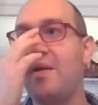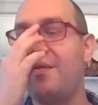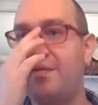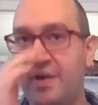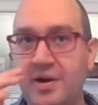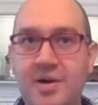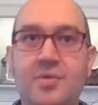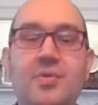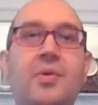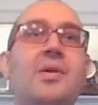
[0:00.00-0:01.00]
Very
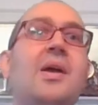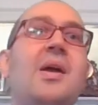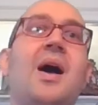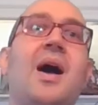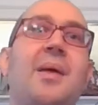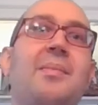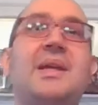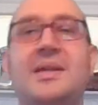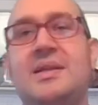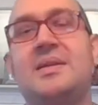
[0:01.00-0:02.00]
cool.
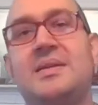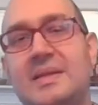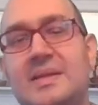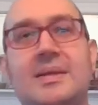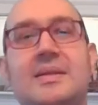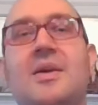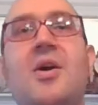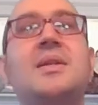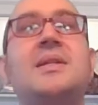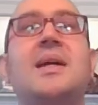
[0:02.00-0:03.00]
It's
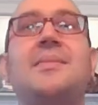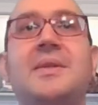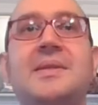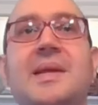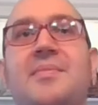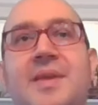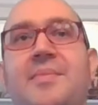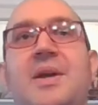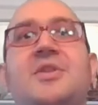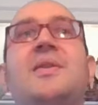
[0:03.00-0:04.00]
hard to talk about this game
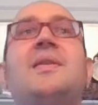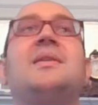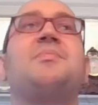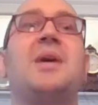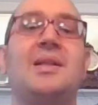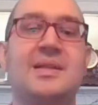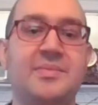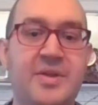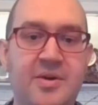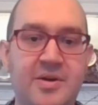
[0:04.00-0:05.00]
without mentioning that it's by
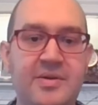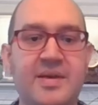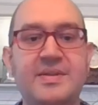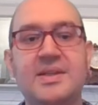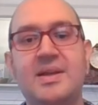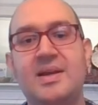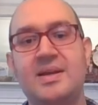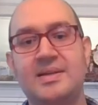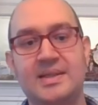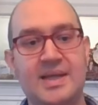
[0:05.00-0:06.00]
Elizabeth Hargraves,
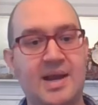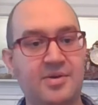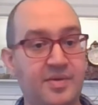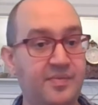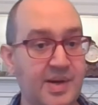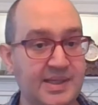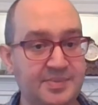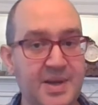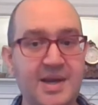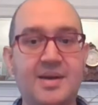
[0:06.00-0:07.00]
the designer of
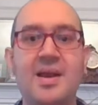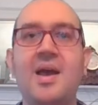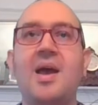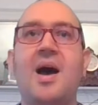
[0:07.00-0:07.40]
Wingspan.